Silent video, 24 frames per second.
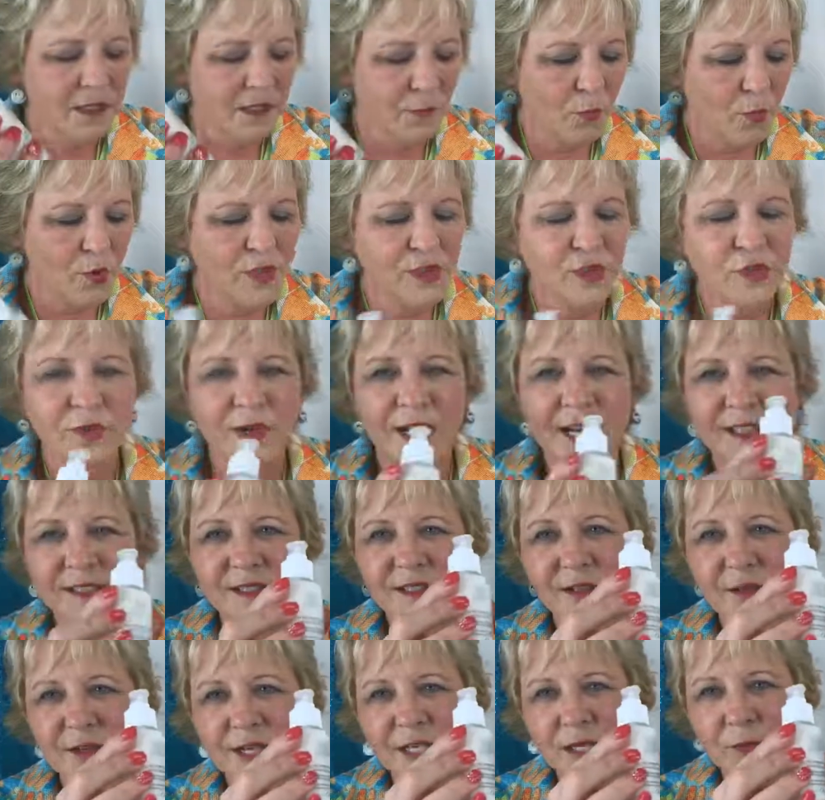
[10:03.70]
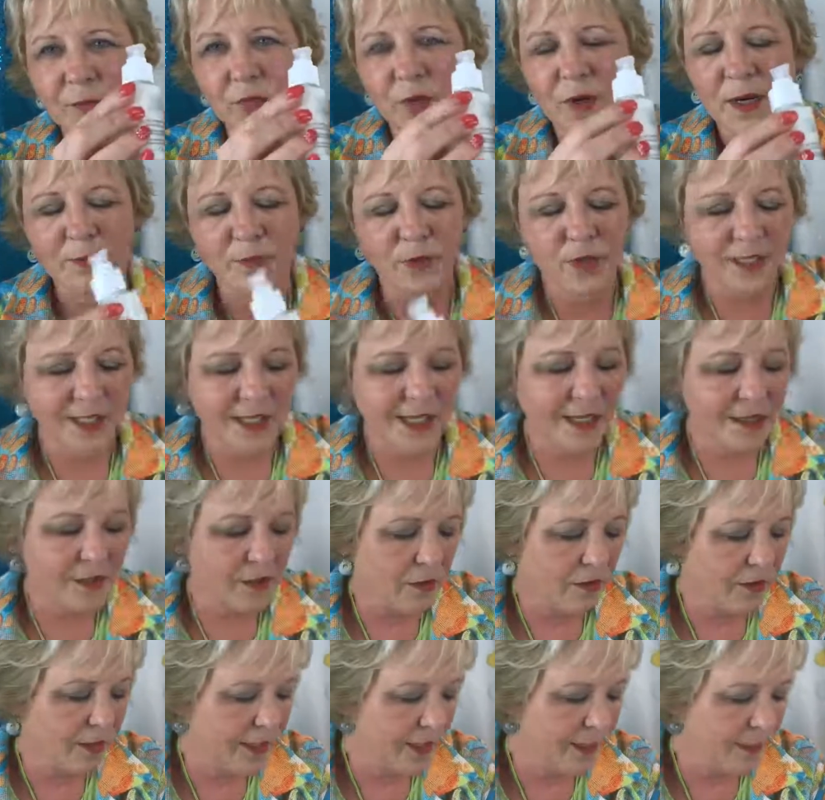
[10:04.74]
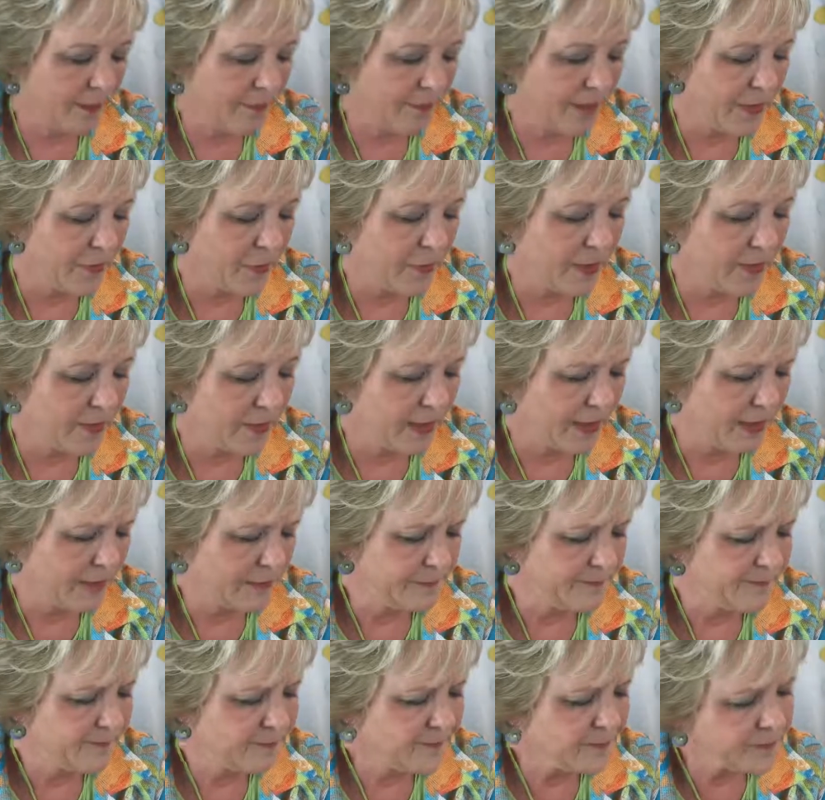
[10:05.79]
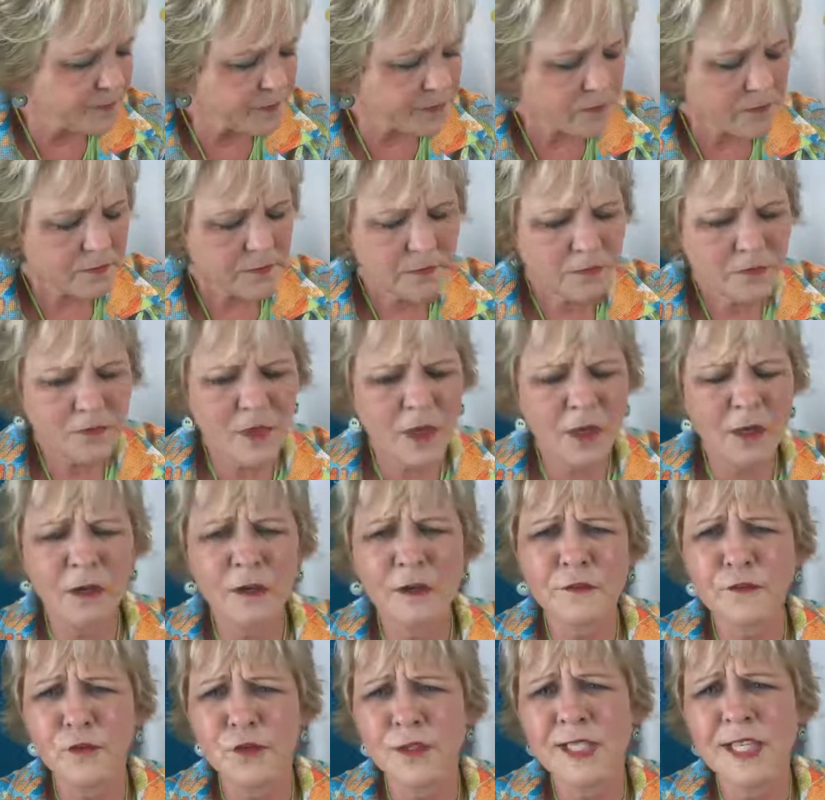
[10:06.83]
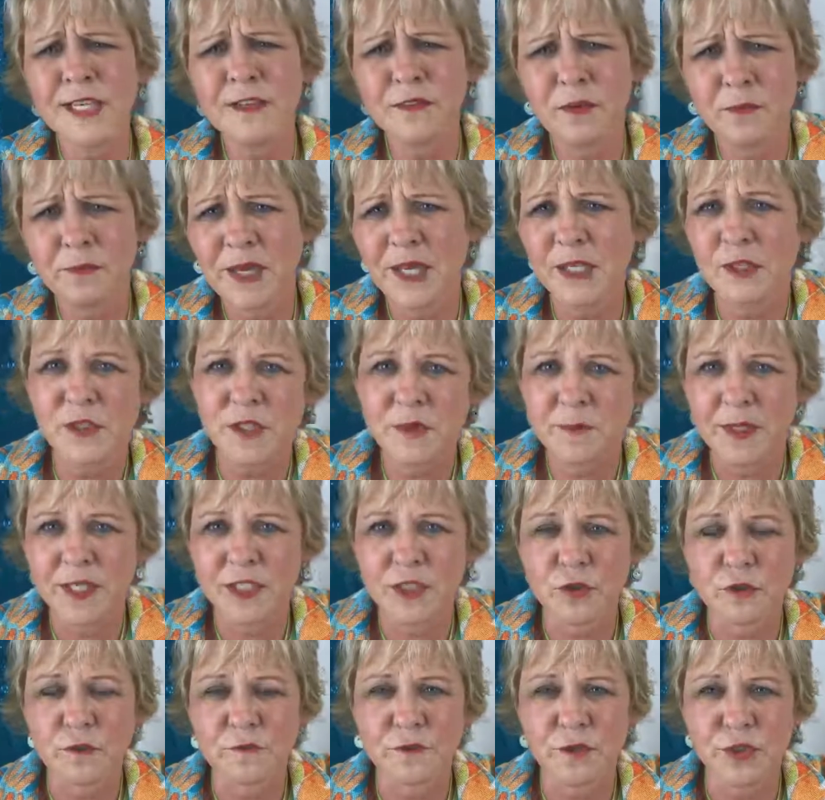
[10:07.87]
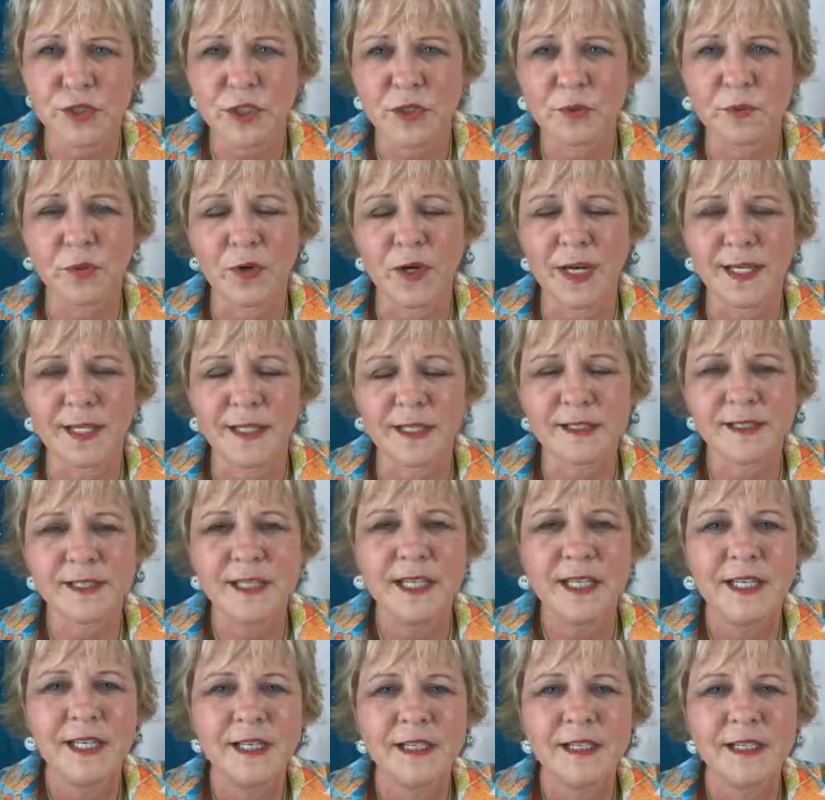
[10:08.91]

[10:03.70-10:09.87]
moisturizer and a primer together, I would offer an even better special for 2 products.